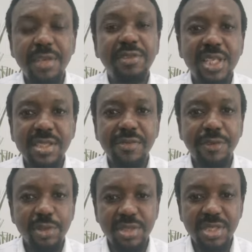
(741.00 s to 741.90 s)
even as you
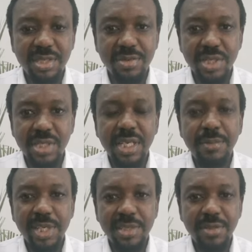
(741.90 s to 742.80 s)
follow this series.
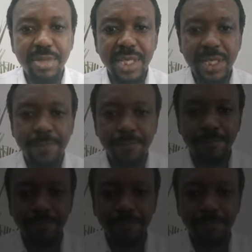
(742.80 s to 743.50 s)
God bless you. Bye.